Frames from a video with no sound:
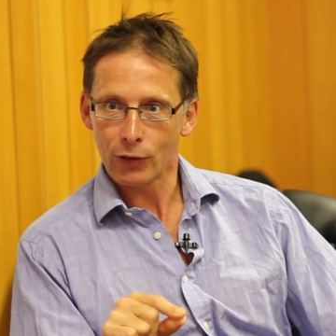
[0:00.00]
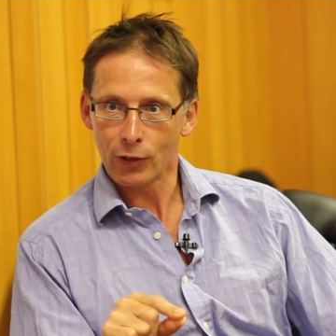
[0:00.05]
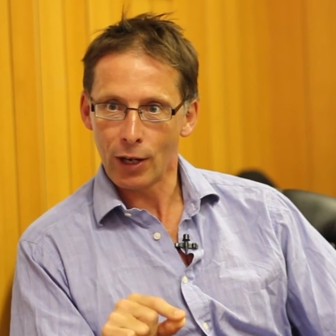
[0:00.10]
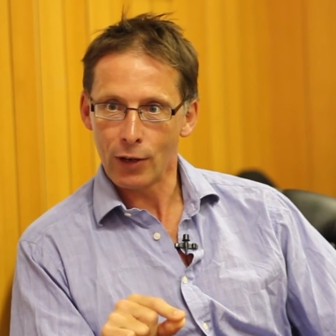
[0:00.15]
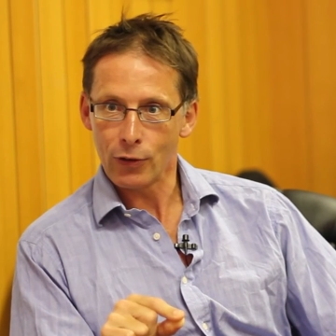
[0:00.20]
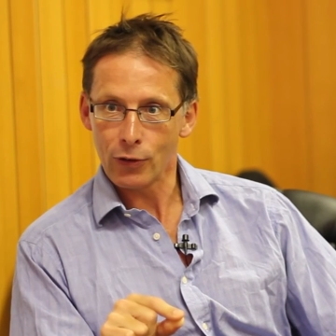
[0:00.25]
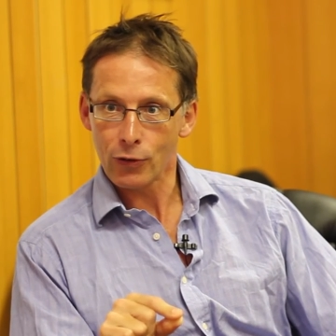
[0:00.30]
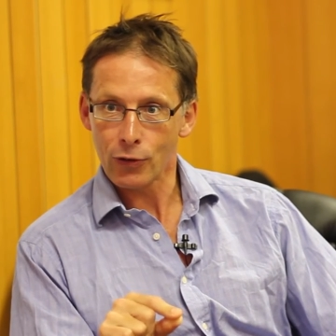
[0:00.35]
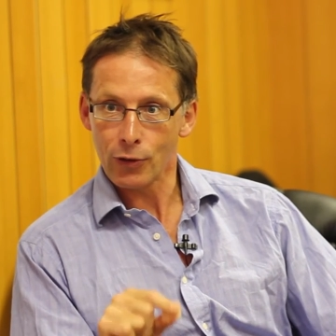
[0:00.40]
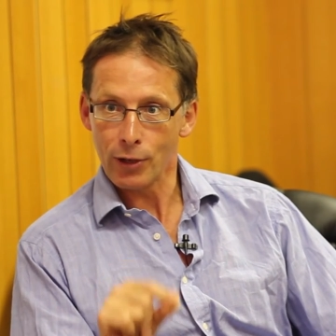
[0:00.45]

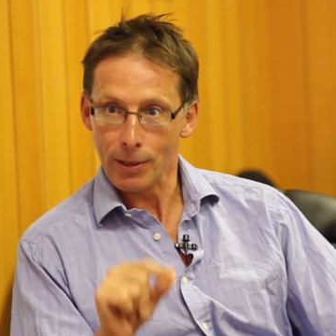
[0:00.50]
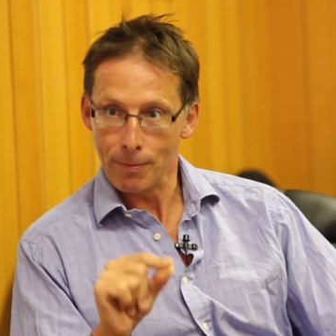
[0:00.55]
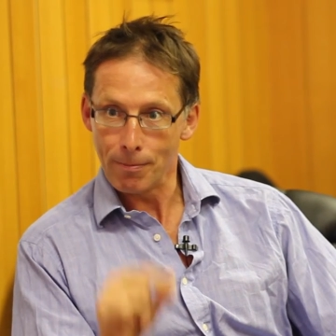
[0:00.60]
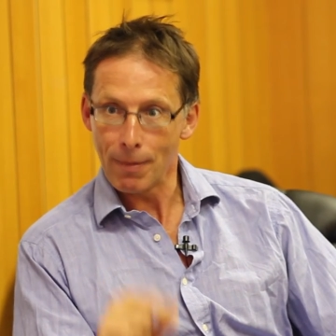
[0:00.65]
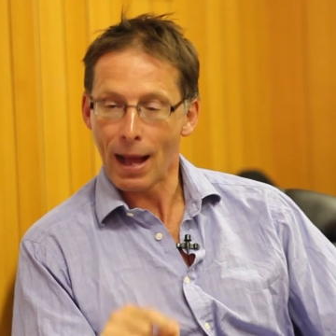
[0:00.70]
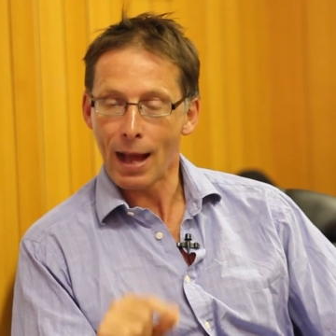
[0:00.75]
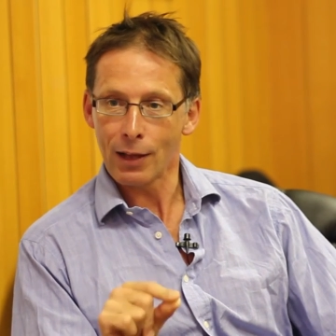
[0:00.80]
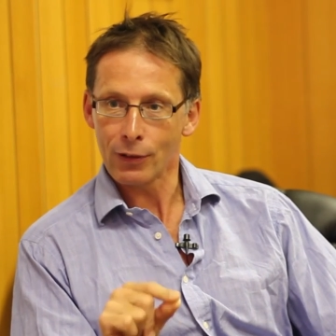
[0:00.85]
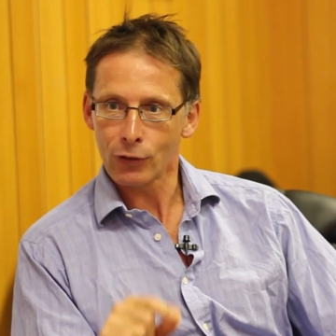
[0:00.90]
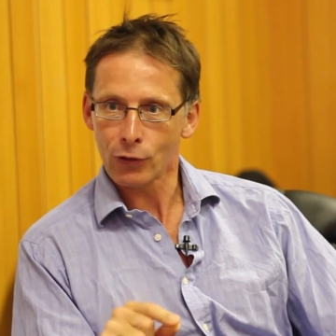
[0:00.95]
century
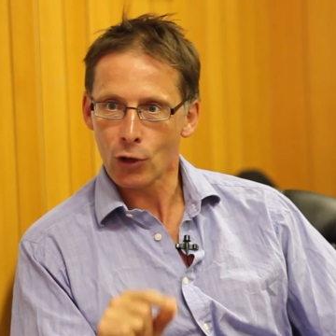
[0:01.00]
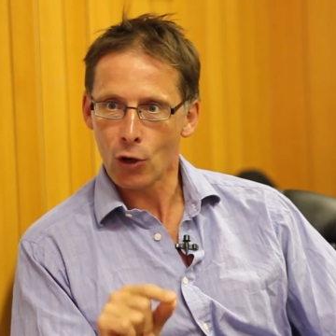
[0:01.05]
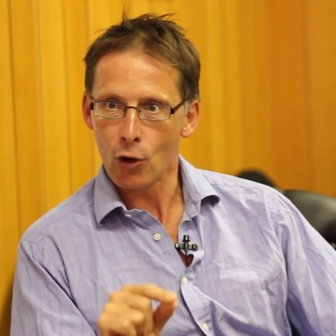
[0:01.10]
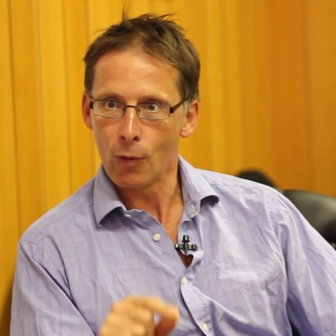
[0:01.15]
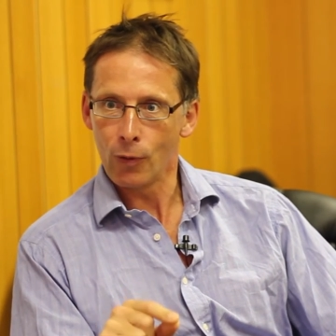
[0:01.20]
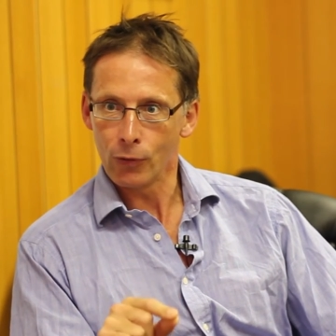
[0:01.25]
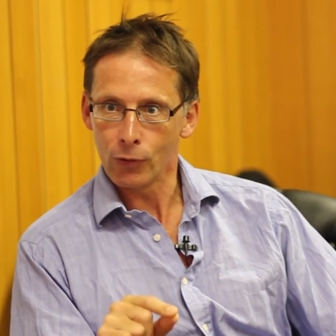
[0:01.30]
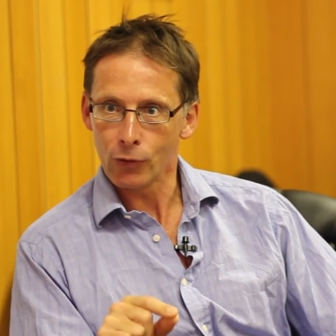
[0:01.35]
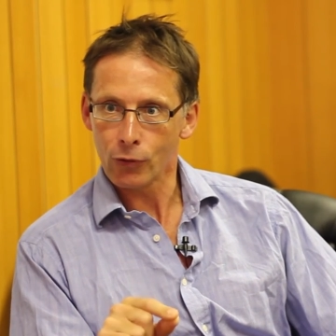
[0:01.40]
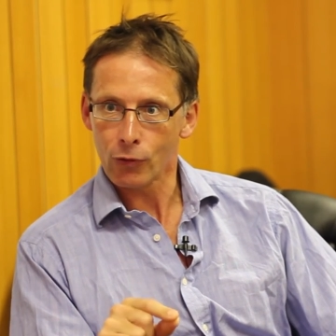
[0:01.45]
mass
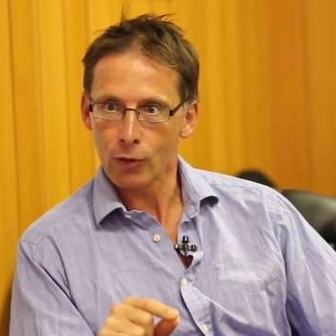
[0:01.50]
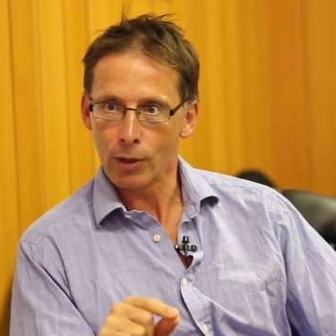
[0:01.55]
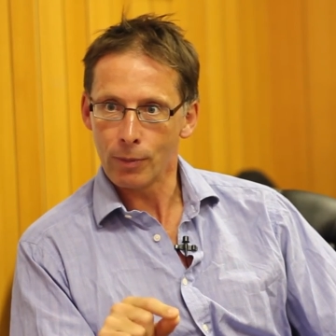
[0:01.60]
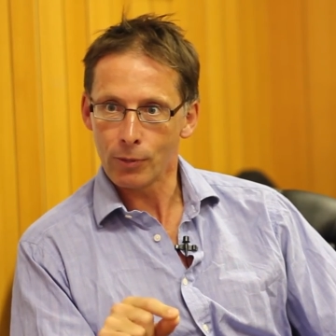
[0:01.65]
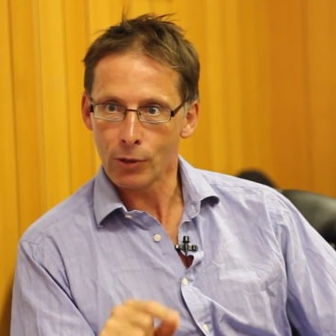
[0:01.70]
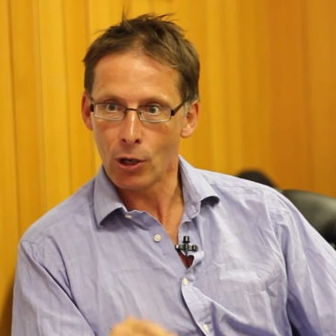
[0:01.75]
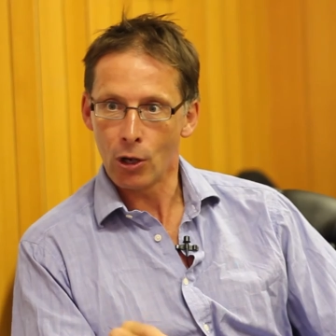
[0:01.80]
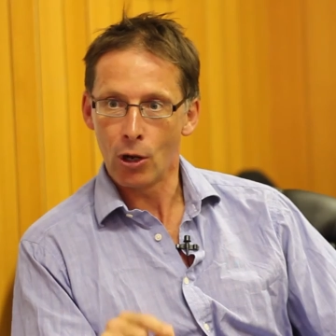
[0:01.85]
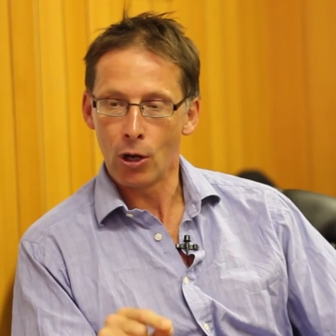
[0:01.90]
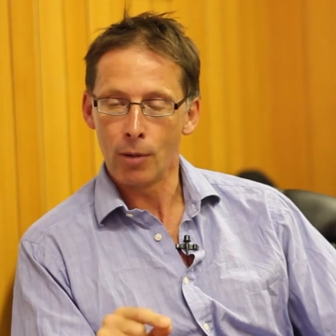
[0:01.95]

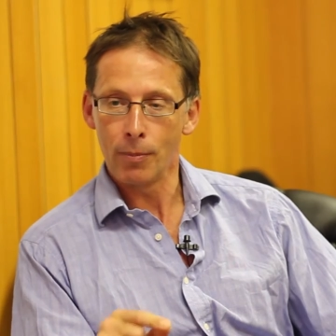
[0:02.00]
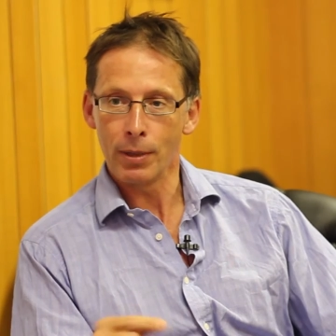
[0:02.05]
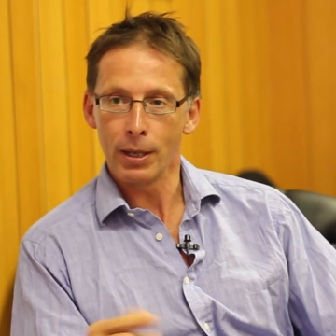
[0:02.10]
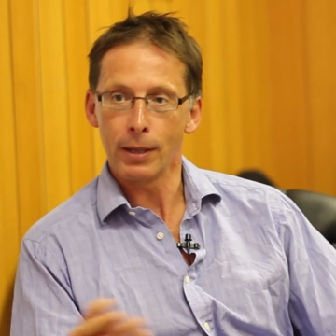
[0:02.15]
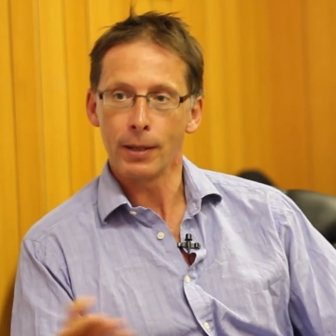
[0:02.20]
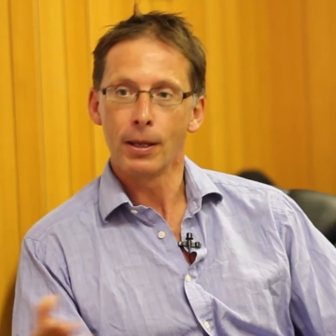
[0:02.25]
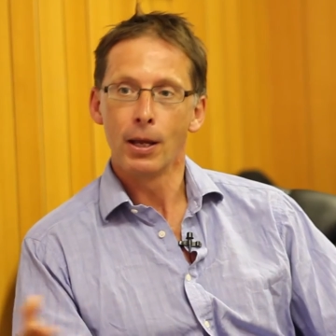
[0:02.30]
conscript army.